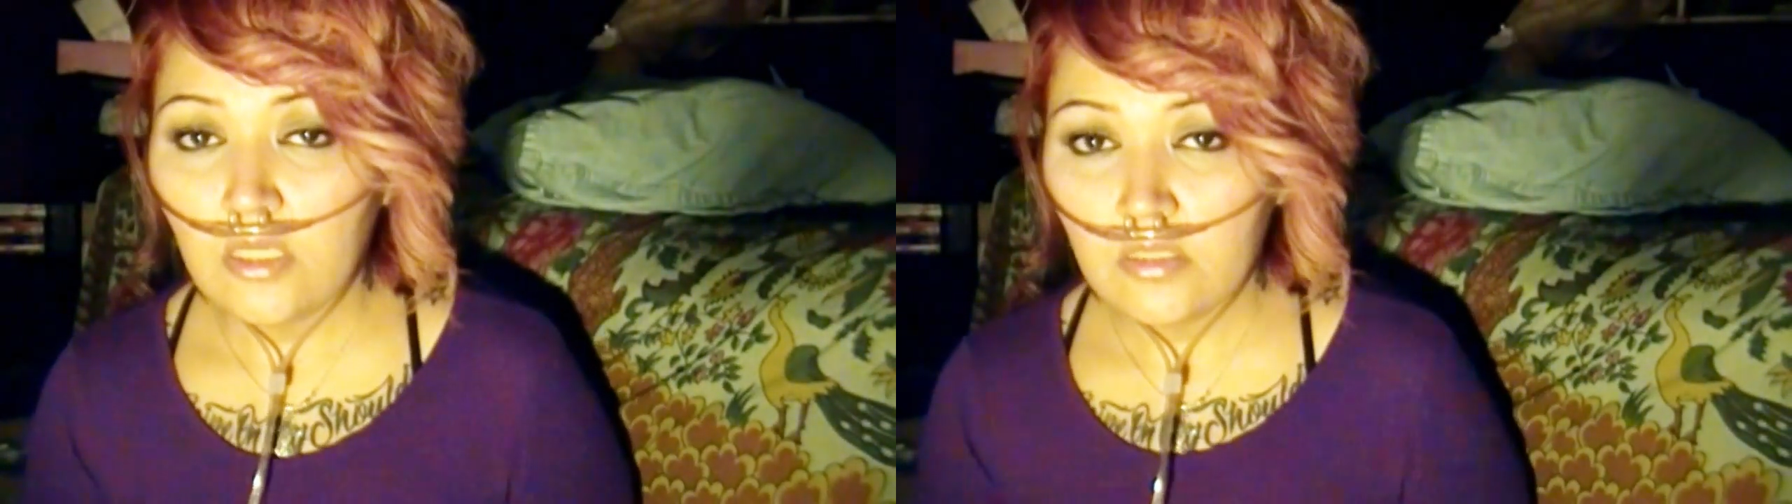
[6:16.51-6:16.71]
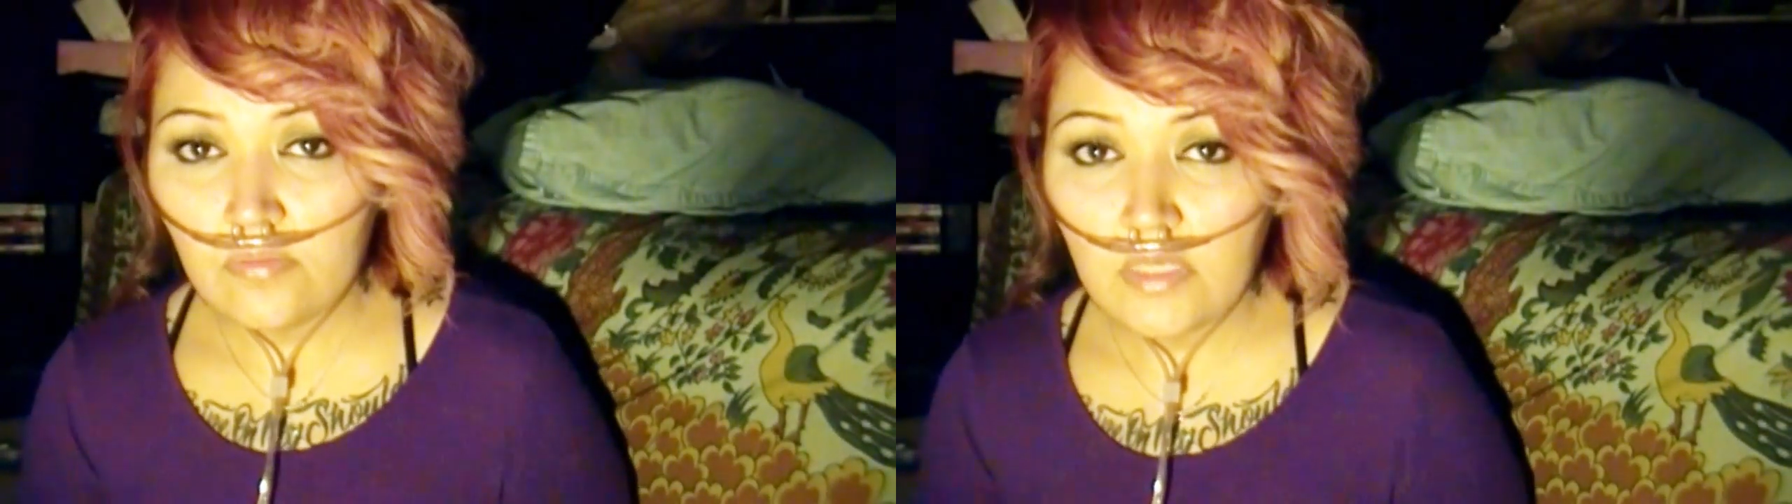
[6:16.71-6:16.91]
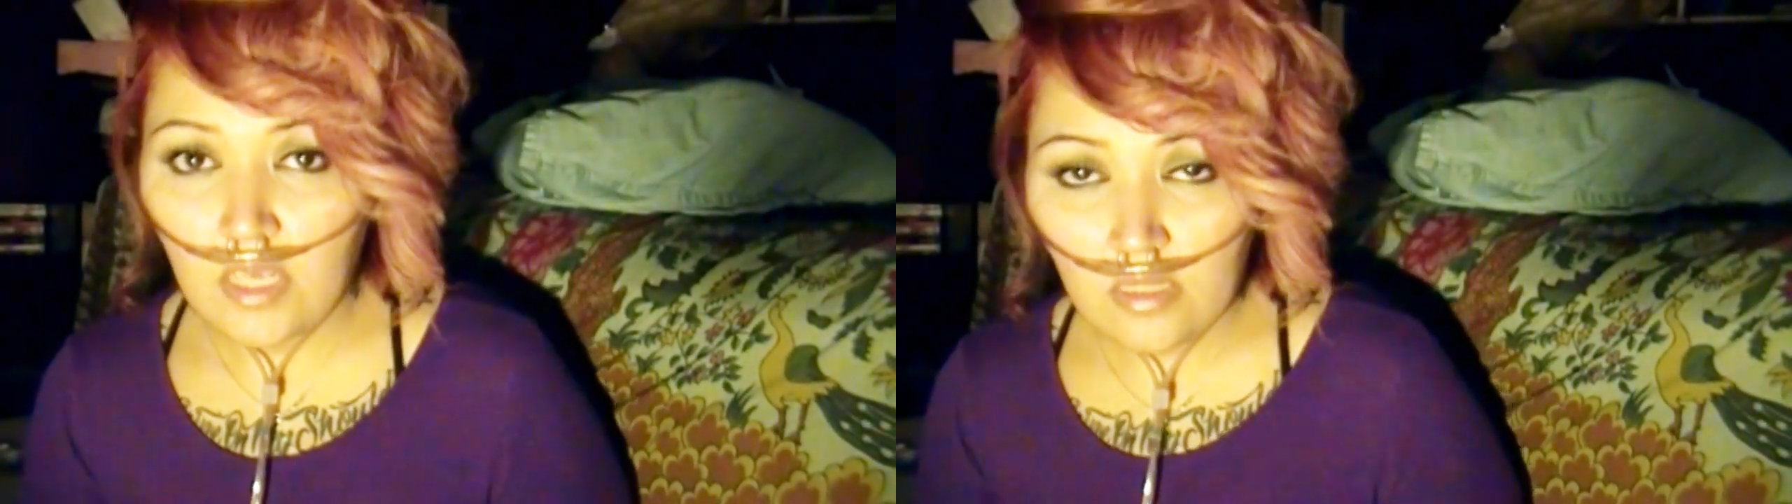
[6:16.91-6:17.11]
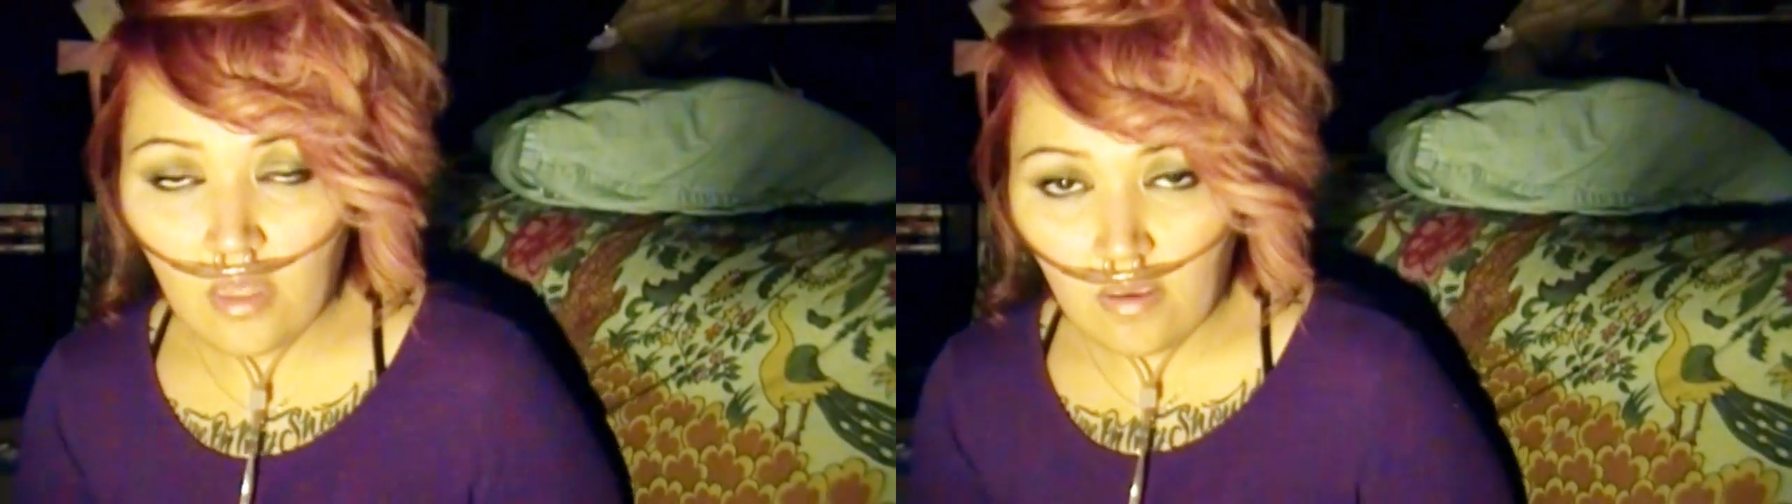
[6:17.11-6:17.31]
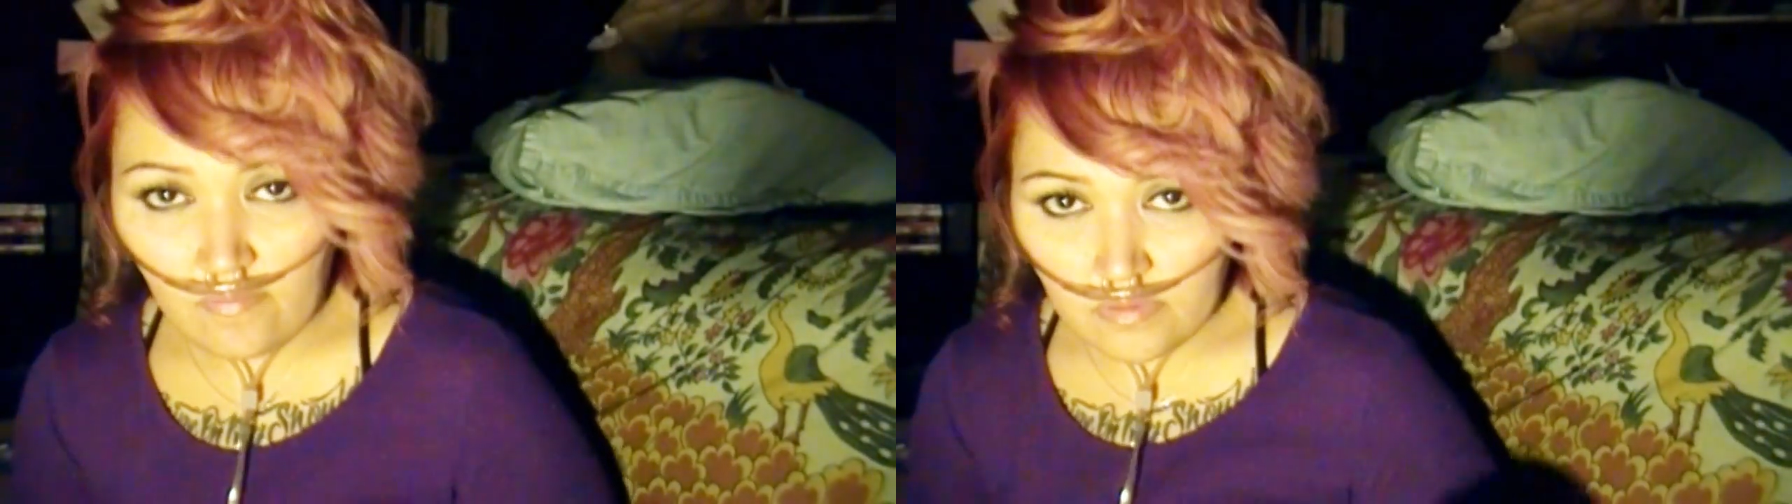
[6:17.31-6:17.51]
and change up
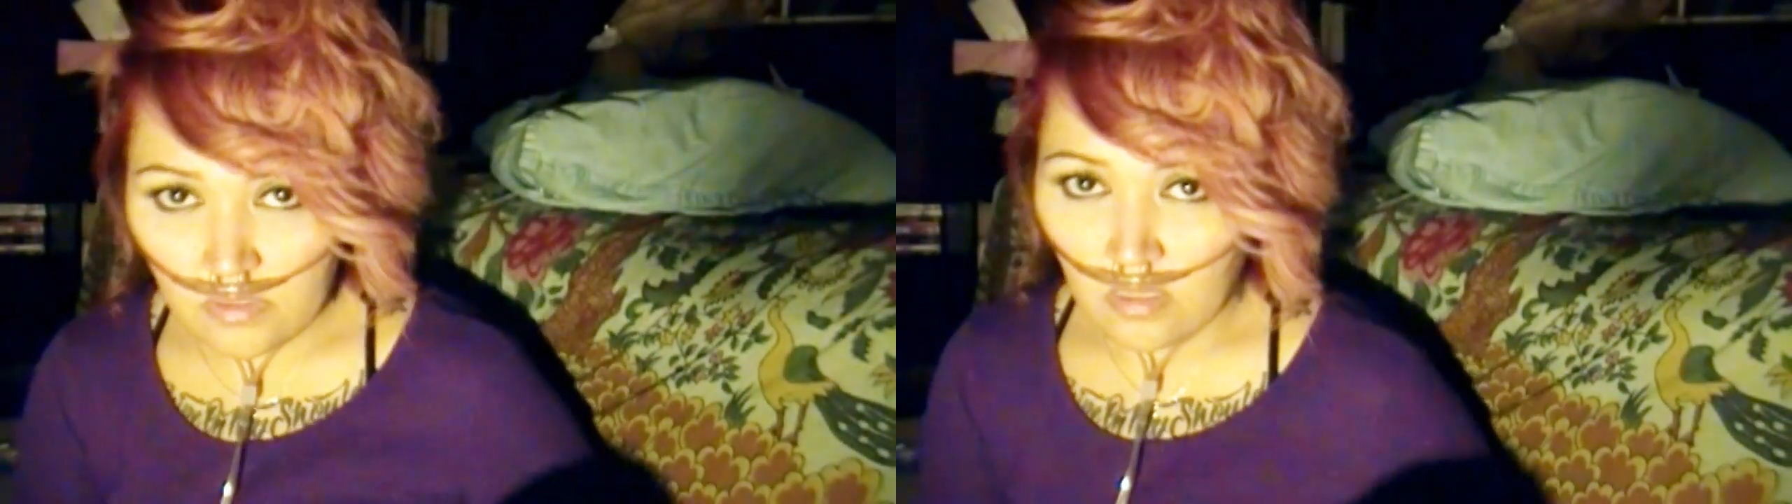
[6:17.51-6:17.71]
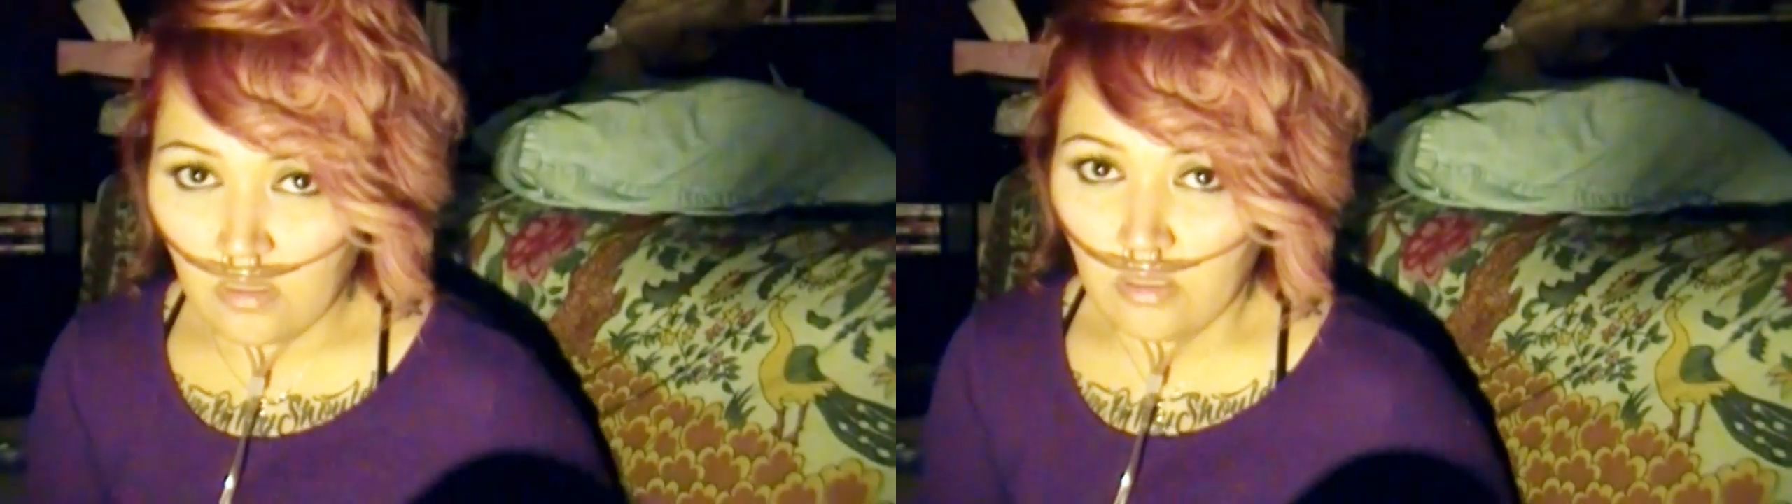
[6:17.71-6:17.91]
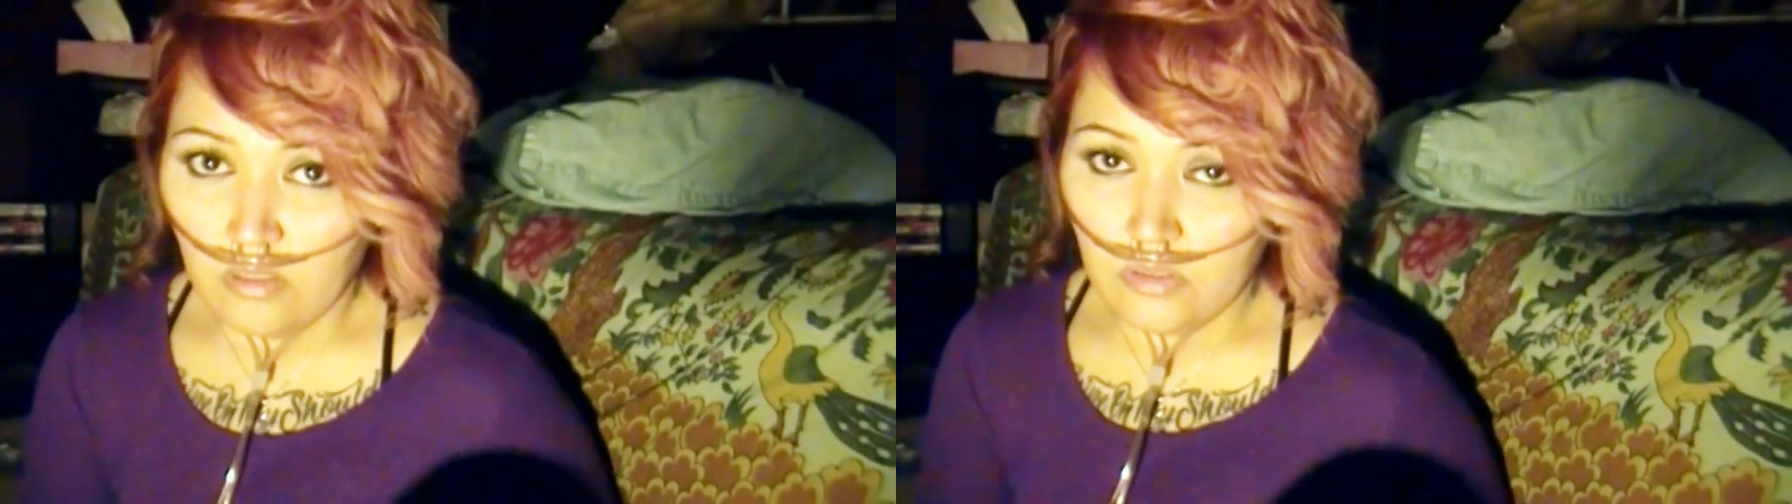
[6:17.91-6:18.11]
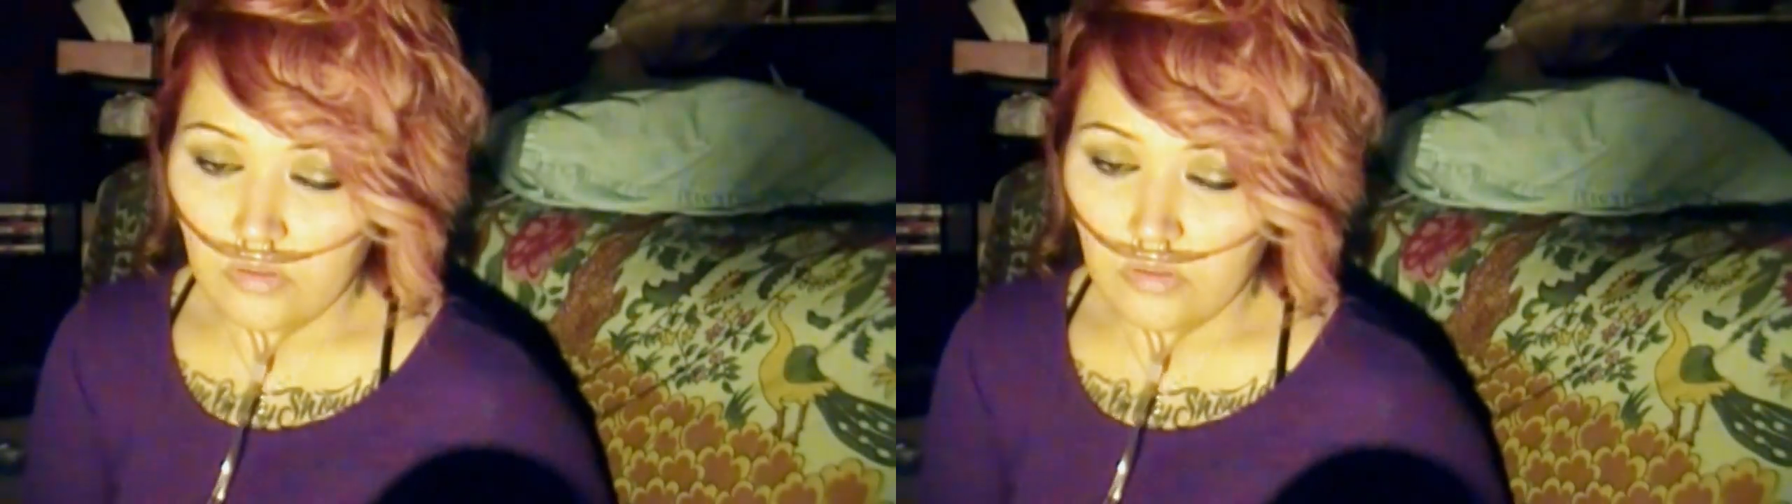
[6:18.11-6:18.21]
to 8 lives.